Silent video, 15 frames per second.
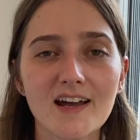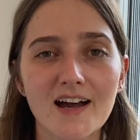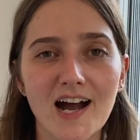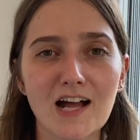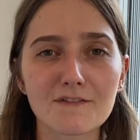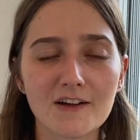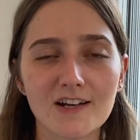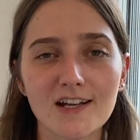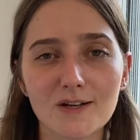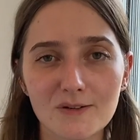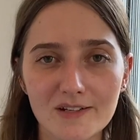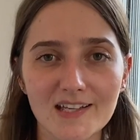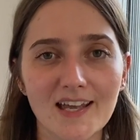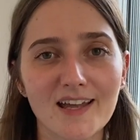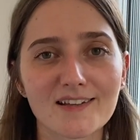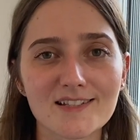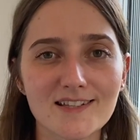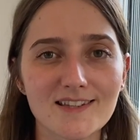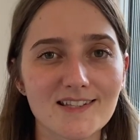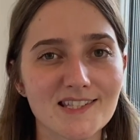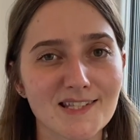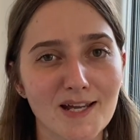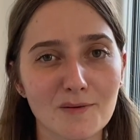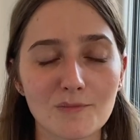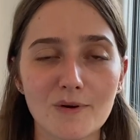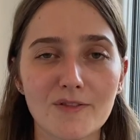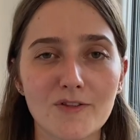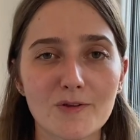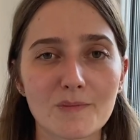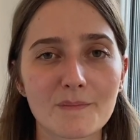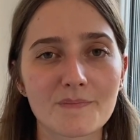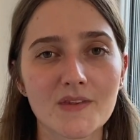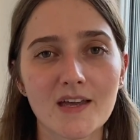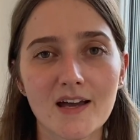I found I couldn't get into the same rhythm